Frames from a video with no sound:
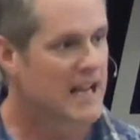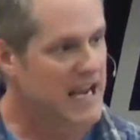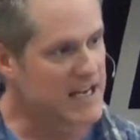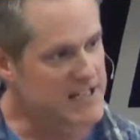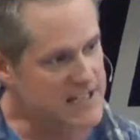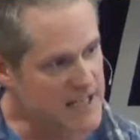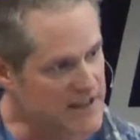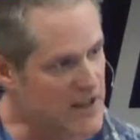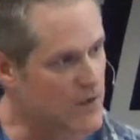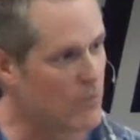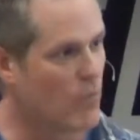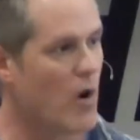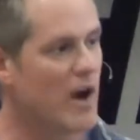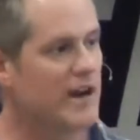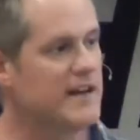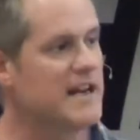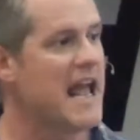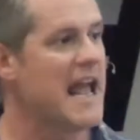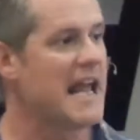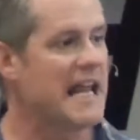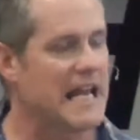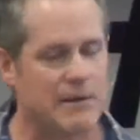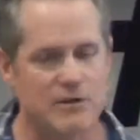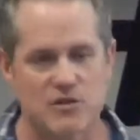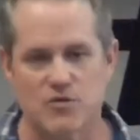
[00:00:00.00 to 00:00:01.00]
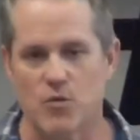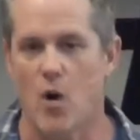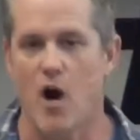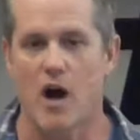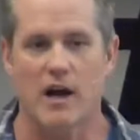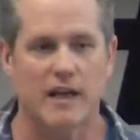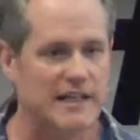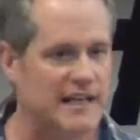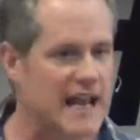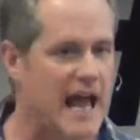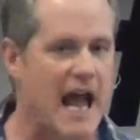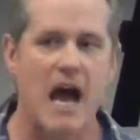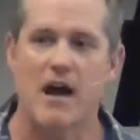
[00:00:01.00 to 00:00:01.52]
He said that one day he was
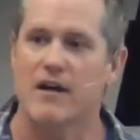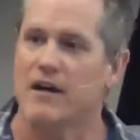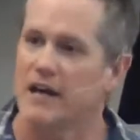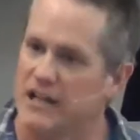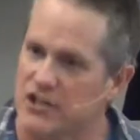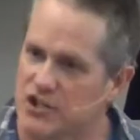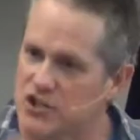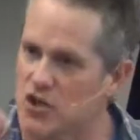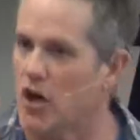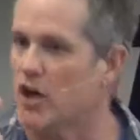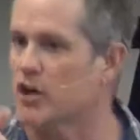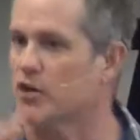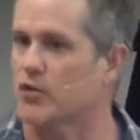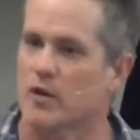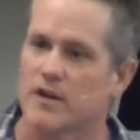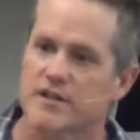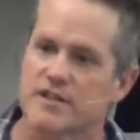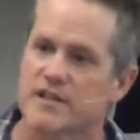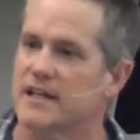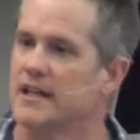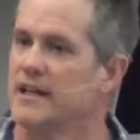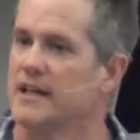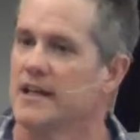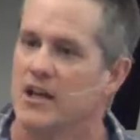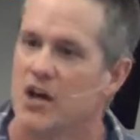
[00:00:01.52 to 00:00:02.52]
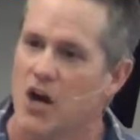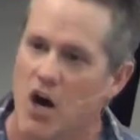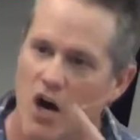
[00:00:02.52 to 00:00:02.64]
walking down and he saw a grizzly